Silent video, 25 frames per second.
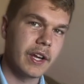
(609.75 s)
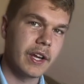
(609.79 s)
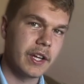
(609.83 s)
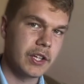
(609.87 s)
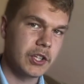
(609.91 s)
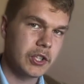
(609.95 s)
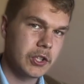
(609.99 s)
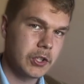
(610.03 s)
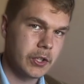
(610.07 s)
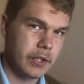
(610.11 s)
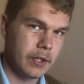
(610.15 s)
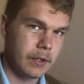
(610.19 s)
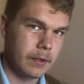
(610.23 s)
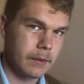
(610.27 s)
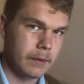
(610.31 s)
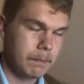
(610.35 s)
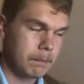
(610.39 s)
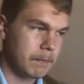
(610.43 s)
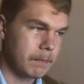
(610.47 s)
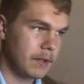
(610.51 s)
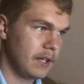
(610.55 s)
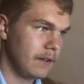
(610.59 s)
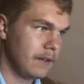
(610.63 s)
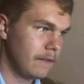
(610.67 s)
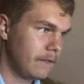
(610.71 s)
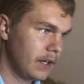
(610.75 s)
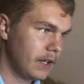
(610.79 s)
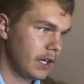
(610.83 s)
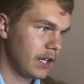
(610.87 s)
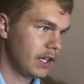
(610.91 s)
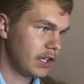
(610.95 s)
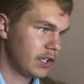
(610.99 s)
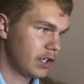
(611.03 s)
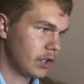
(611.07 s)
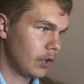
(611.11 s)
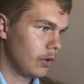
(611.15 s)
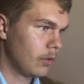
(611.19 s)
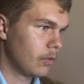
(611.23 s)
It should be
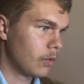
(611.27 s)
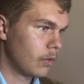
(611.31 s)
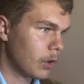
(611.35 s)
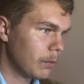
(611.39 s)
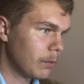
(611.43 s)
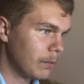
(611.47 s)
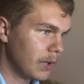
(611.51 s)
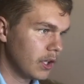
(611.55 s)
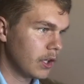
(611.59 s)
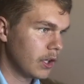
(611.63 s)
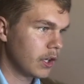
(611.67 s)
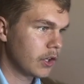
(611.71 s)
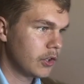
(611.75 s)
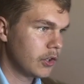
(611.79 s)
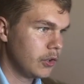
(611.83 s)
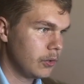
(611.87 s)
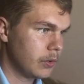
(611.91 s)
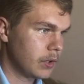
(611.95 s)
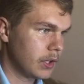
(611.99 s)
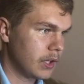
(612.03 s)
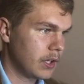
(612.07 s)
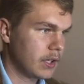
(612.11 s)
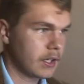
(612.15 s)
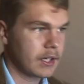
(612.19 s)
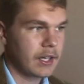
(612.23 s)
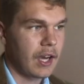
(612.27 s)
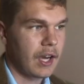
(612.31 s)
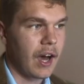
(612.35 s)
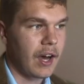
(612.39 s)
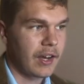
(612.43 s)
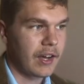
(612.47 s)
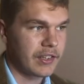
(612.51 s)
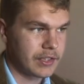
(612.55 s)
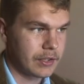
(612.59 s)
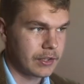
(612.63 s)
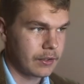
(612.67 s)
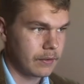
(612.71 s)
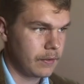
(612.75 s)
finished. So Roma Locuta,
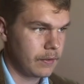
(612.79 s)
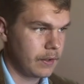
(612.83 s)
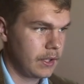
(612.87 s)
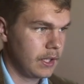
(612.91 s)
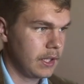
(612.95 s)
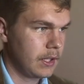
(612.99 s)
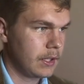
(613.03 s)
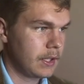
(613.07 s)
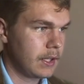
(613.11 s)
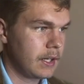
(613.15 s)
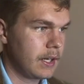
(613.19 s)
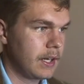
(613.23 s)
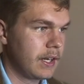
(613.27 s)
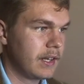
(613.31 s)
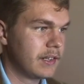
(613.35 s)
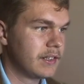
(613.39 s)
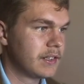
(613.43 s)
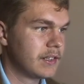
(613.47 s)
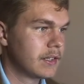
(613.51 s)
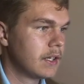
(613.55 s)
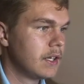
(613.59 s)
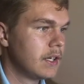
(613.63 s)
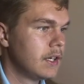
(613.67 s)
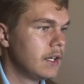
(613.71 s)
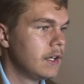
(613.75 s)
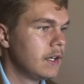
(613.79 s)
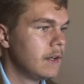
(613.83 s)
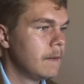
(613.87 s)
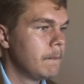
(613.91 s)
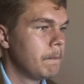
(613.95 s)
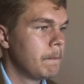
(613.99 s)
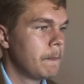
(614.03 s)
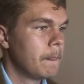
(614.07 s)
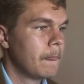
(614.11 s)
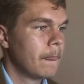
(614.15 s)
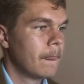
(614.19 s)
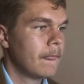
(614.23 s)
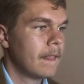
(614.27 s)
Causa Finita Est,
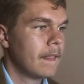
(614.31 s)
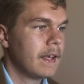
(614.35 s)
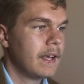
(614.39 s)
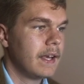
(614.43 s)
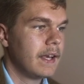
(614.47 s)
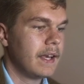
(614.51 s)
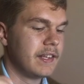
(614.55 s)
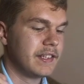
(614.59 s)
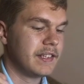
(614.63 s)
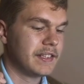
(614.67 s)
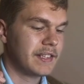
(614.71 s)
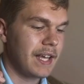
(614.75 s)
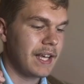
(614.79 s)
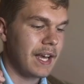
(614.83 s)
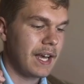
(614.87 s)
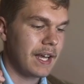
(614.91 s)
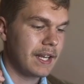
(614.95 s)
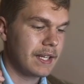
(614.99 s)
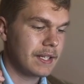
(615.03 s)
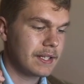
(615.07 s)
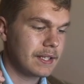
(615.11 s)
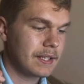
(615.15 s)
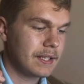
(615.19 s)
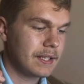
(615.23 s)
is that